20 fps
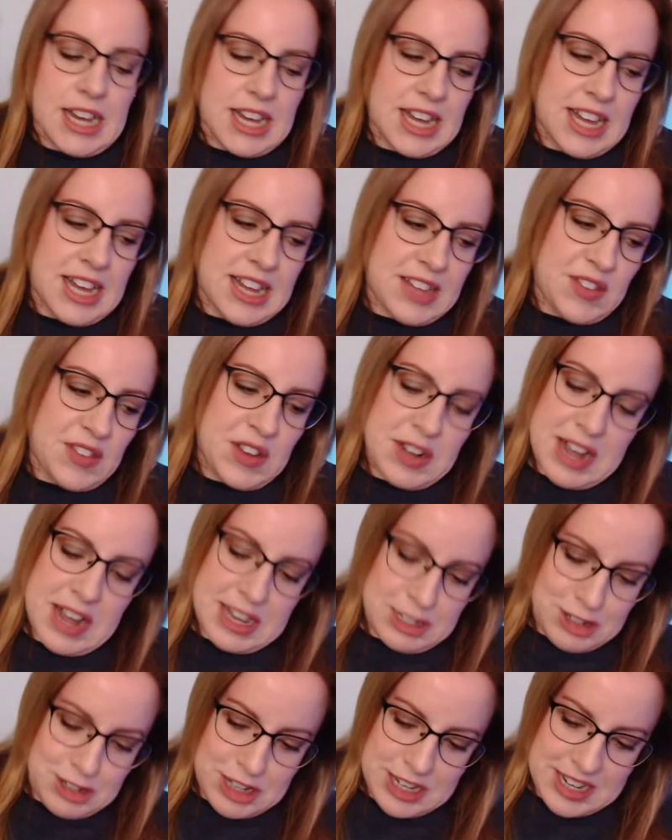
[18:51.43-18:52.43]
they're
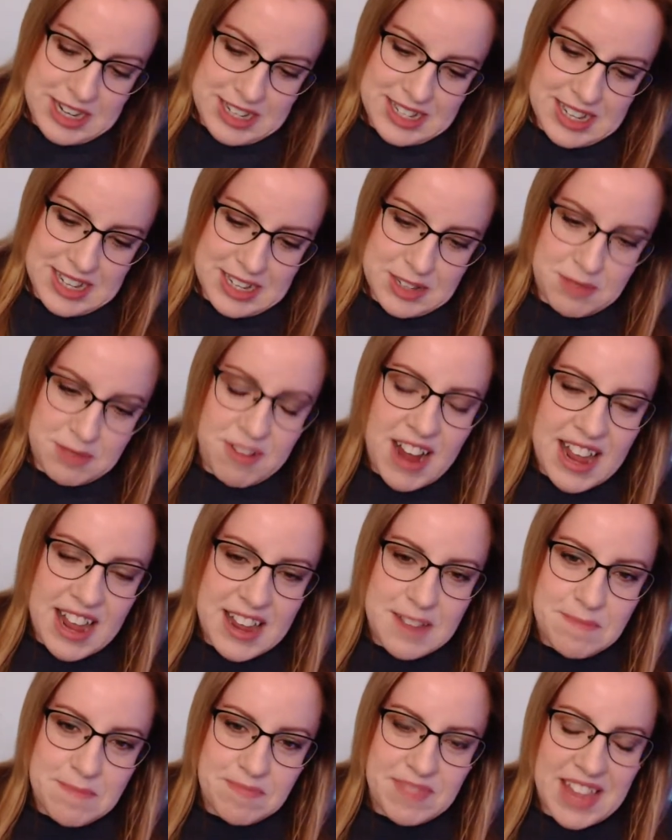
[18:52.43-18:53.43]
not geniuses,
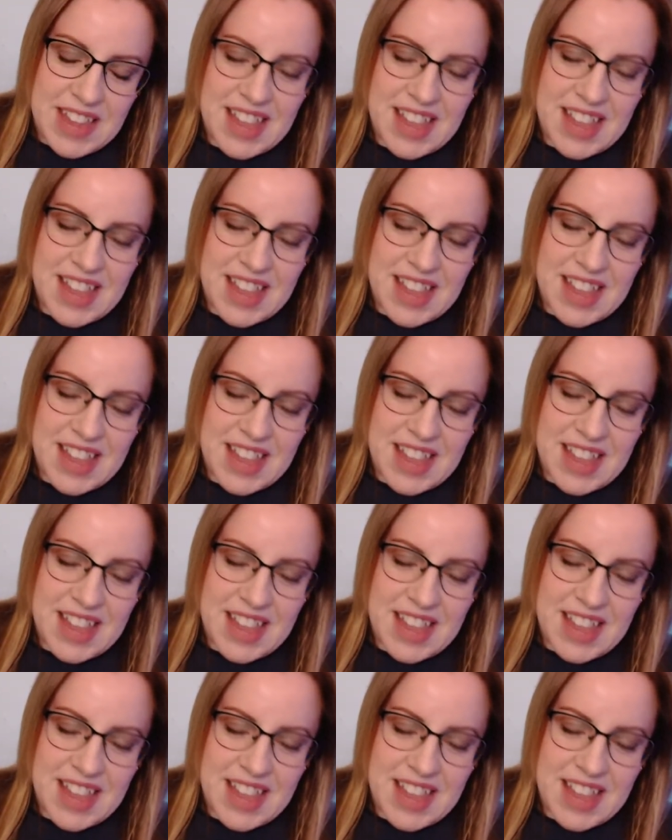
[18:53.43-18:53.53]
right?